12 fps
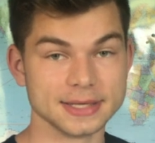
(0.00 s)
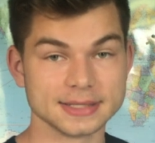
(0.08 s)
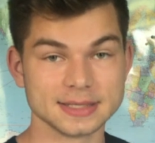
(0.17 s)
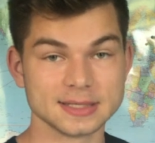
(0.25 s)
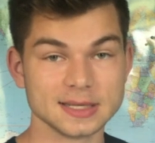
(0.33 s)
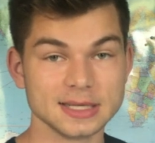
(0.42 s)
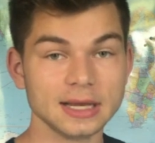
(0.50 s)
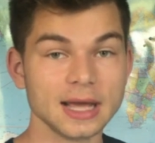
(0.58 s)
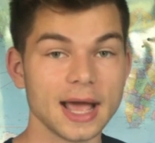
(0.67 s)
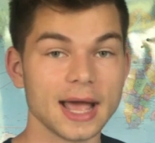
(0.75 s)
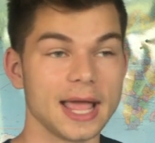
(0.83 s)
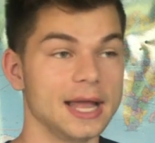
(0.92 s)
ACT
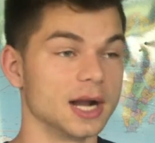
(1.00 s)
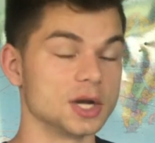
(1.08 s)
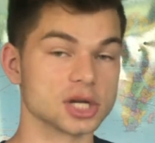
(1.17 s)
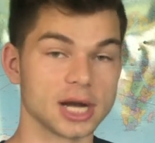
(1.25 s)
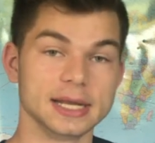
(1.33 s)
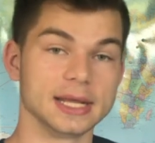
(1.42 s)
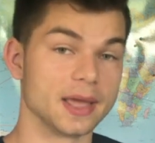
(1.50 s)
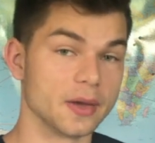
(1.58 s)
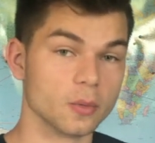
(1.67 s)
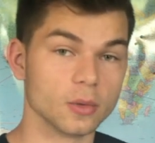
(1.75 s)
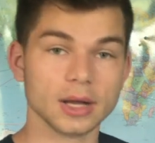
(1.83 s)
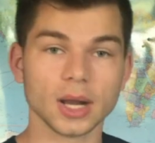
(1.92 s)
and I tried to
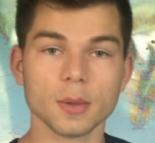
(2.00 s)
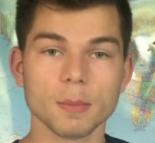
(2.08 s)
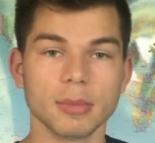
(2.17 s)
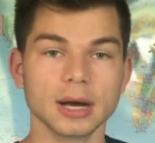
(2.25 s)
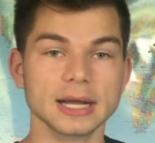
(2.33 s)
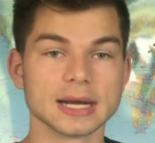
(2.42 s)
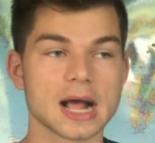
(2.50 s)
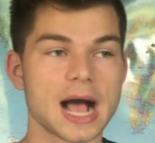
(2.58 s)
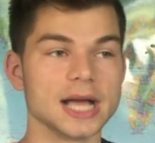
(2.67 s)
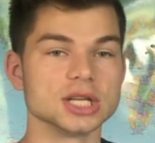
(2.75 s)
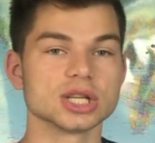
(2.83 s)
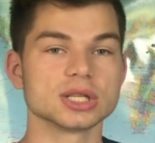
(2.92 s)
get one, but
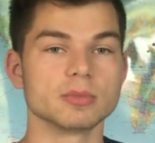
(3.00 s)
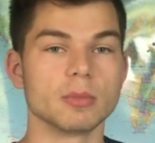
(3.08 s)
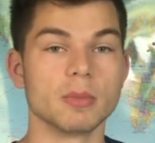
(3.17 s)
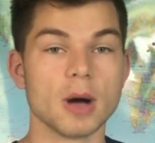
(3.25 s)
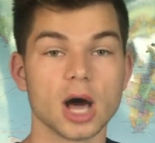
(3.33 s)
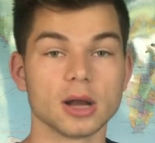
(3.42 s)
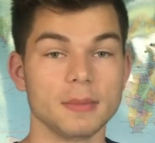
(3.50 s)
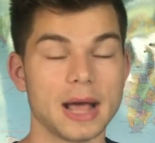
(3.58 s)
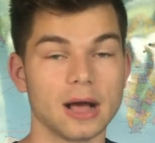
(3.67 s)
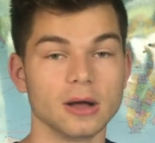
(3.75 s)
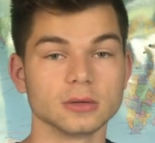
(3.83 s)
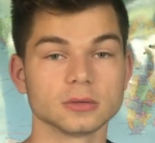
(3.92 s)
I just bottom
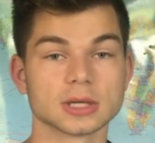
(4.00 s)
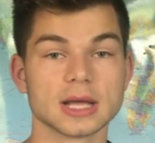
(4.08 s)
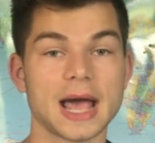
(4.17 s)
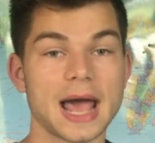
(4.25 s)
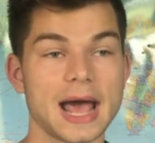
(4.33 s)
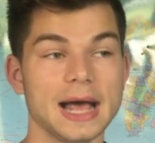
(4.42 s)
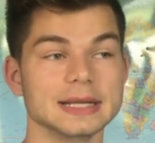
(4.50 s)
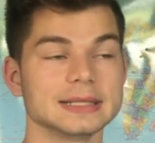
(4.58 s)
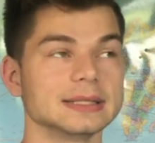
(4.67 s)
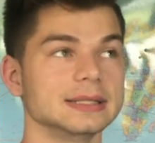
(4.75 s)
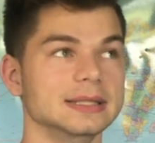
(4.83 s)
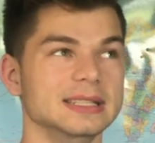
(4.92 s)
out at
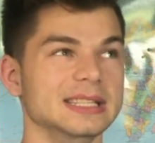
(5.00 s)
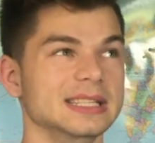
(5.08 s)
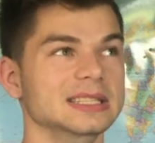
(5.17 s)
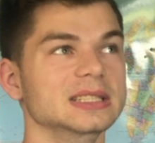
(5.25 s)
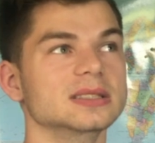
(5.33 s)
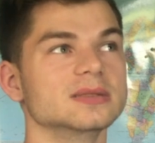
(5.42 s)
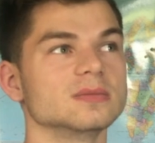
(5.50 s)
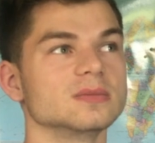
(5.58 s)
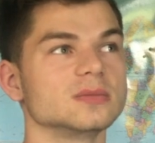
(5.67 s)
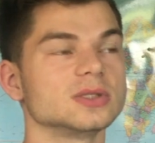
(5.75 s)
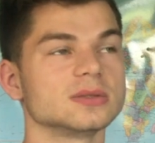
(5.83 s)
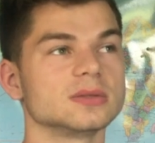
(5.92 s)
the
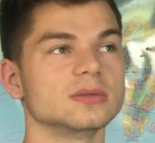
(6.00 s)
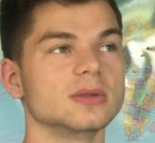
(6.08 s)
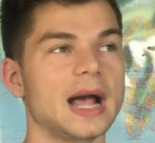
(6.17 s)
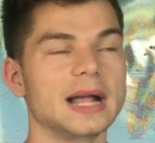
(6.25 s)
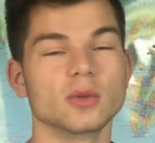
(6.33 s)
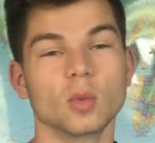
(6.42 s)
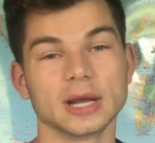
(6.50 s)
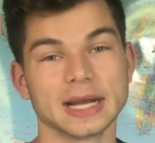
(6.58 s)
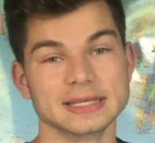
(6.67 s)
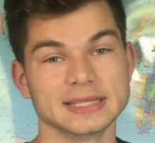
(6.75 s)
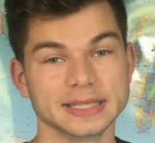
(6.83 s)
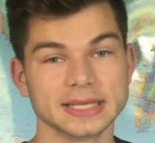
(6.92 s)
at the one I
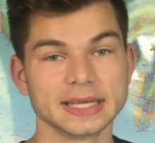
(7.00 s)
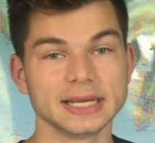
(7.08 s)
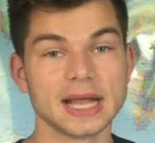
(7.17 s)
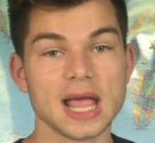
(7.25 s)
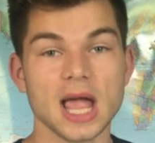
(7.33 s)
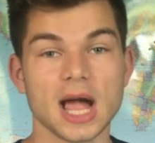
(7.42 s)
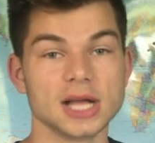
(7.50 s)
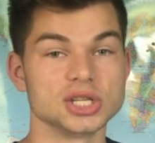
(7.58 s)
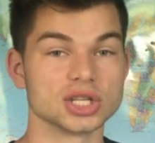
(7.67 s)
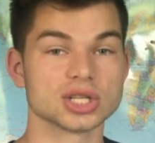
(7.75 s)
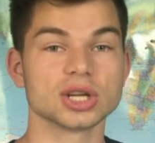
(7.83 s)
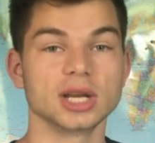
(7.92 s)
did get. I
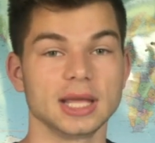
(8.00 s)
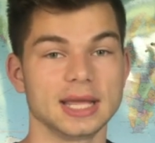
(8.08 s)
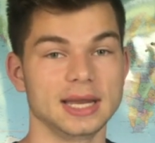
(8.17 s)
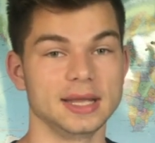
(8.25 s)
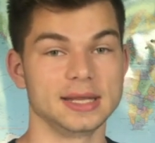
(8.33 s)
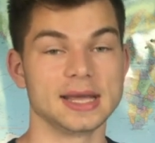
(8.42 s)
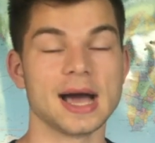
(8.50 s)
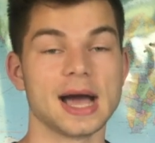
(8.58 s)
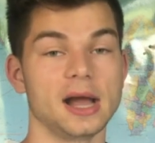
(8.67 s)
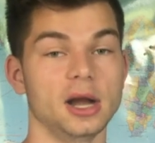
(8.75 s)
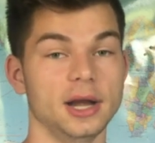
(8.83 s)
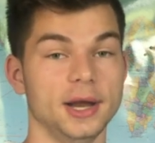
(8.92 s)
just couldn't get any
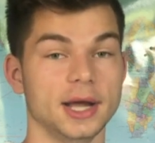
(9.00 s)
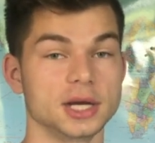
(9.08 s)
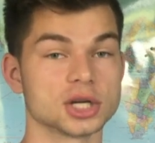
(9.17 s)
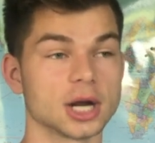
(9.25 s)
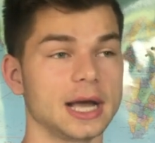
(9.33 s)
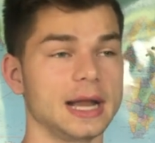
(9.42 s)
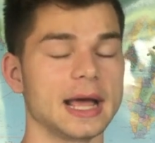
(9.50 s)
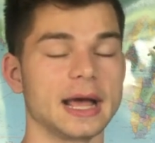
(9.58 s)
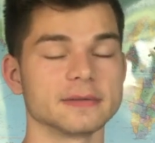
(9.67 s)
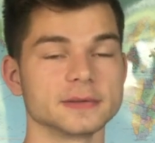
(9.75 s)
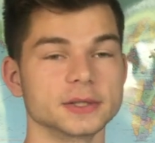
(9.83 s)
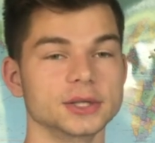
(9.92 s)
higher and I tried
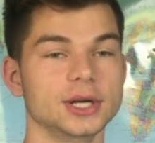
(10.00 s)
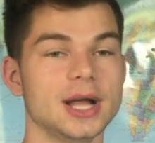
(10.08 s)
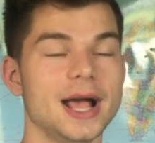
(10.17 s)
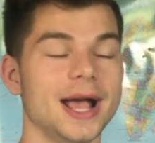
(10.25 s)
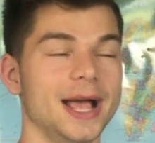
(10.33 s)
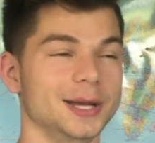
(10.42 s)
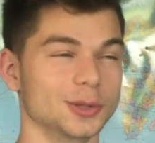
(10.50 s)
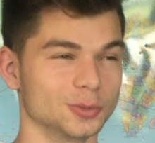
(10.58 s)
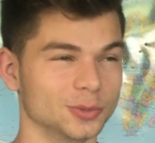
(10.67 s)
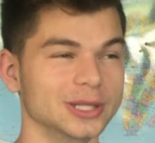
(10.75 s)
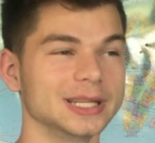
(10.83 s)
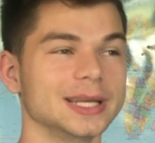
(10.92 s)
after and it
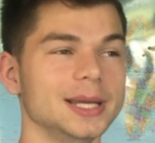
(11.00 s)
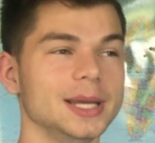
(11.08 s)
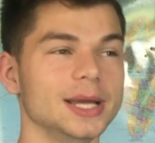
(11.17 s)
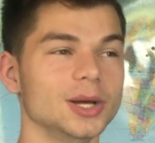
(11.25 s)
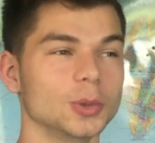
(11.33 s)
really